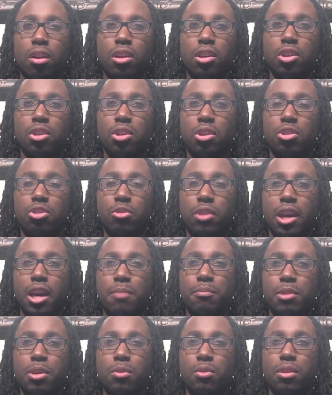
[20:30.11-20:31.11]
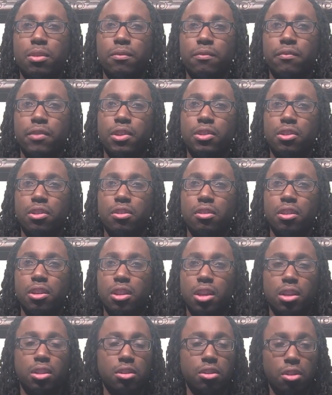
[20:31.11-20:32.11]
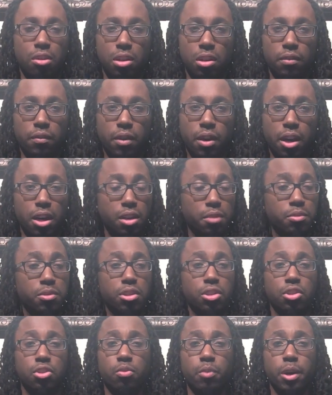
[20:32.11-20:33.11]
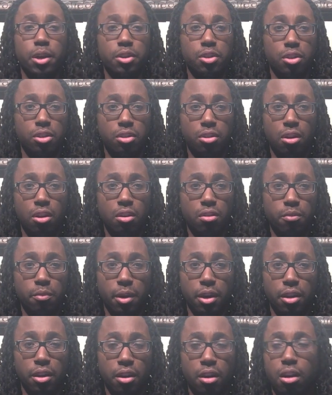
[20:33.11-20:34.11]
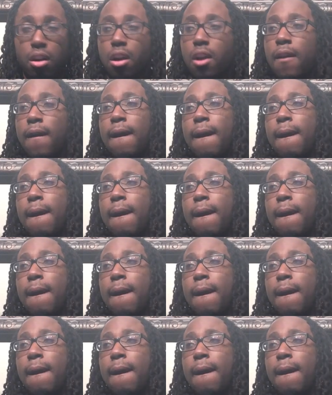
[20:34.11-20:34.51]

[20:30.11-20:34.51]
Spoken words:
you know, you can't be with them physically, that's, you know, that's fine if situations are the way they are.